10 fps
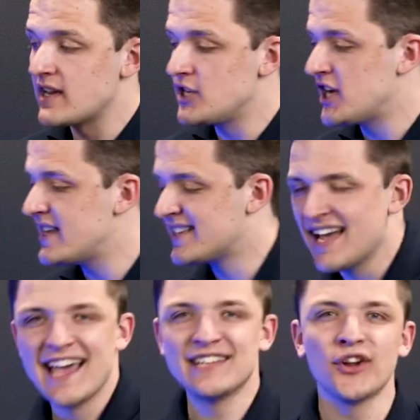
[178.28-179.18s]
inches
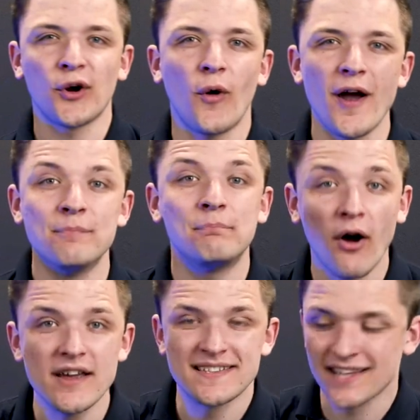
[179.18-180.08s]
is not quite
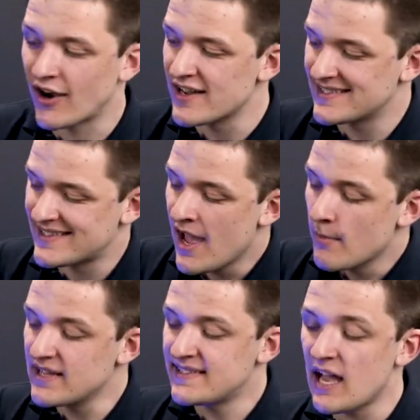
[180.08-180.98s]
bite-sized,
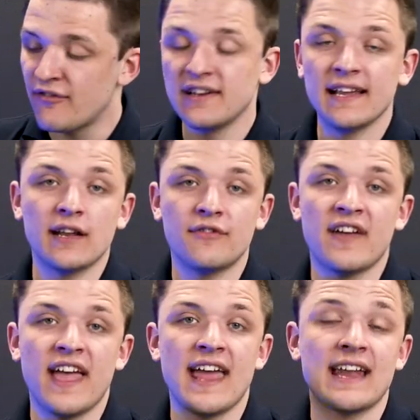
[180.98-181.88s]
but it's definitely going to
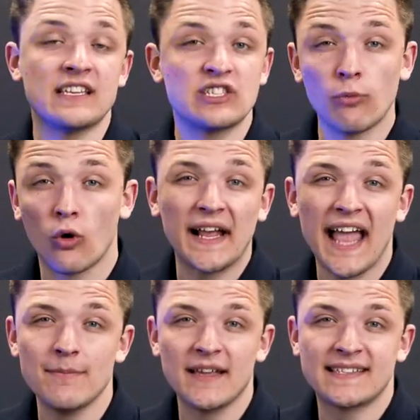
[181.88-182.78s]
fit in a smaller
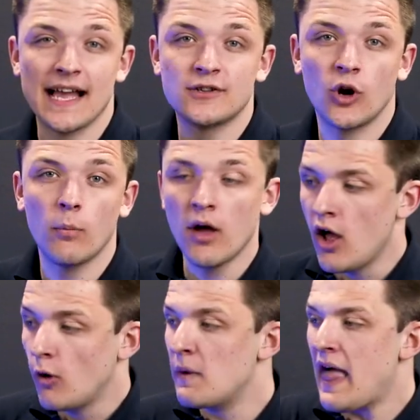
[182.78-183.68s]
gaming setup
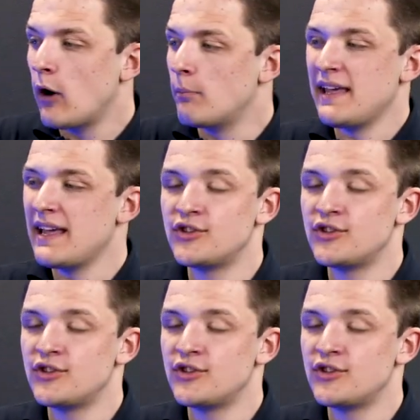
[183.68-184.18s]
without being